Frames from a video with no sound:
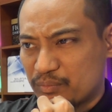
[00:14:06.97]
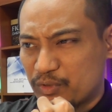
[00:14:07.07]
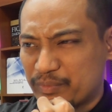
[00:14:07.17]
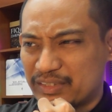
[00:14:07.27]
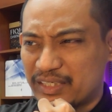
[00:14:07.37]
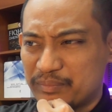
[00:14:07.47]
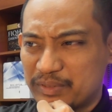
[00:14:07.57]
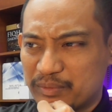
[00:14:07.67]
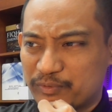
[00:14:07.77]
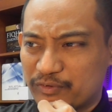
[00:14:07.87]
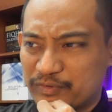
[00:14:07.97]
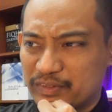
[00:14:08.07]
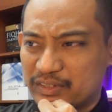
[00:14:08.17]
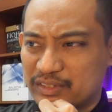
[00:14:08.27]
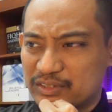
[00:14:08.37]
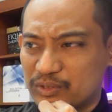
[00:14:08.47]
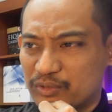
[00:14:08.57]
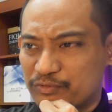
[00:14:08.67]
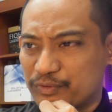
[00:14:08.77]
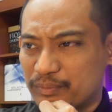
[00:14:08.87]
Muhammad can't be a prophet, he's
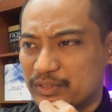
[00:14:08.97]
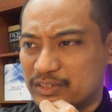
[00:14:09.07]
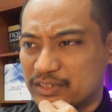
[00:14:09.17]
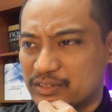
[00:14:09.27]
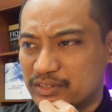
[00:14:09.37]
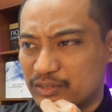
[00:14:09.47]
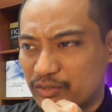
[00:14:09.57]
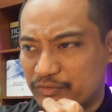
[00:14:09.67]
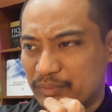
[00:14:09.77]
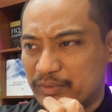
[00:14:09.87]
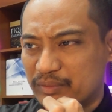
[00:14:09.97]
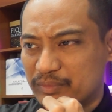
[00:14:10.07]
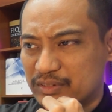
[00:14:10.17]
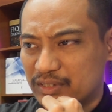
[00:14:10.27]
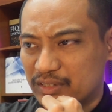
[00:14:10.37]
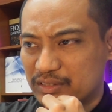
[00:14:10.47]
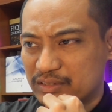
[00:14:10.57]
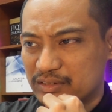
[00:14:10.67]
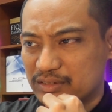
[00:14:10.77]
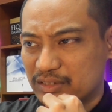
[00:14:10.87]
not from the children of Abraham, Isaac
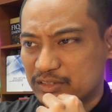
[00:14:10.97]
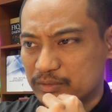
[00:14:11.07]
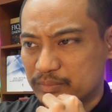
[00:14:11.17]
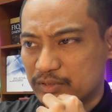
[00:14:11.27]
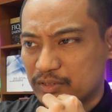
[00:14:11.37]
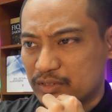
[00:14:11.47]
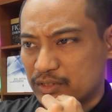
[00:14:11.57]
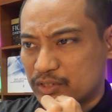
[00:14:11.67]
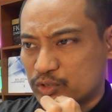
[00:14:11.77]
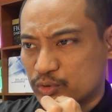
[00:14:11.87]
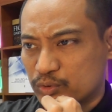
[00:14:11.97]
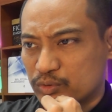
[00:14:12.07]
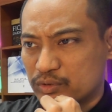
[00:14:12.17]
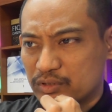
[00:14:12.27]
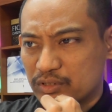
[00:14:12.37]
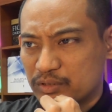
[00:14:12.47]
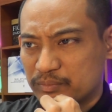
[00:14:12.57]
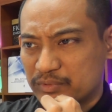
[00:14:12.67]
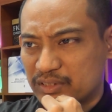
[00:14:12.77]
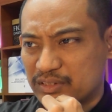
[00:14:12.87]
and Jacob. So
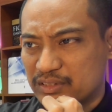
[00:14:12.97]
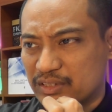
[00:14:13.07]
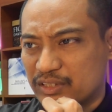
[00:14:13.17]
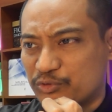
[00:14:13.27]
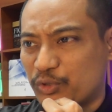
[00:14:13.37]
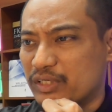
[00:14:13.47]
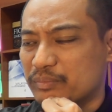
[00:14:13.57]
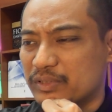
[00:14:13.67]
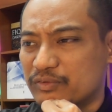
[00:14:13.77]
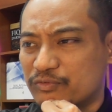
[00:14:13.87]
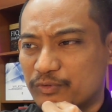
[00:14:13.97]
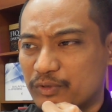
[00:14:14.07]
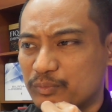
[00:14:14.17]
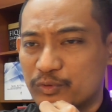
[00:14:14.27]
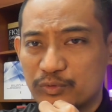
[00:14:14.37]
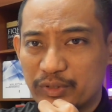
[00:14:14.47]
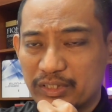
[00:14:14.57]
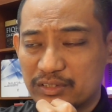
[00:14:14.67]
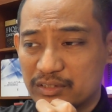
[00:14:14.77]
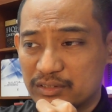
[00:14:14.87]
this is a requirement from who
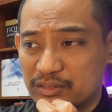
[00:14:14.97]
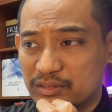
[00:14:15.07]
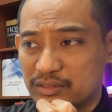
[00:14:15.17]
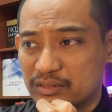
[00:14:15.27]
actually?